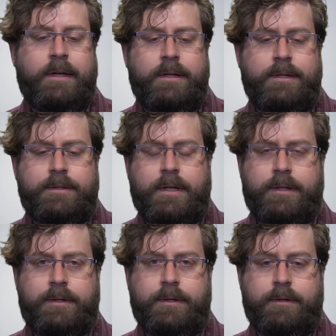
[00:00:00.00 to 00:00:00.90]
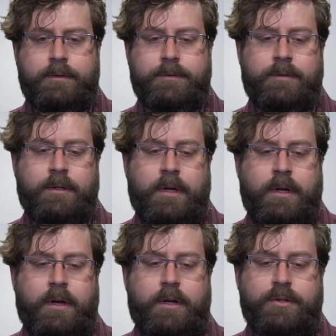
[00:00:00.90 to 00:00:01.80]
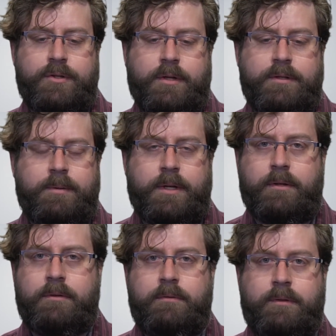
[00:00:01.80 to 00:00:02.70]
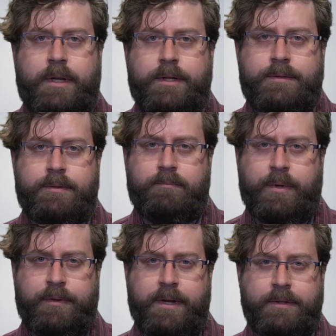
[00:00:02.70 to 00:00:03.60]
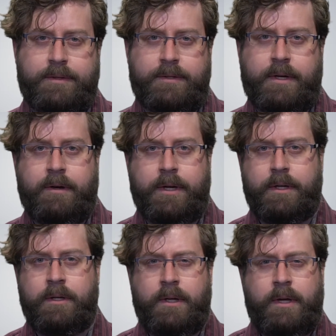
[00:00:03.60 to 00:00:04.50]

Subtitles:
is that there's a judgment that it's both necessary